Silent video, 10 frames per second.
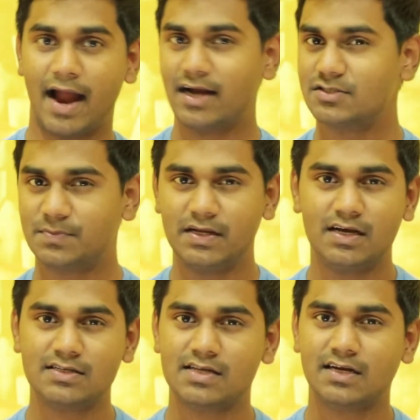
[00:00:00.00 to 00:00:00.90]
and
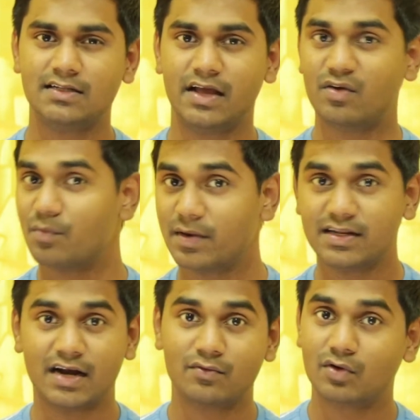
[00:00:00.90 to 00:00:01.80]
speakers are the
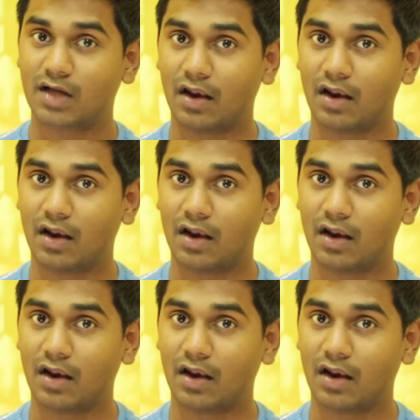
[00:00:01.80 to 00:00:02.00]
equipment that would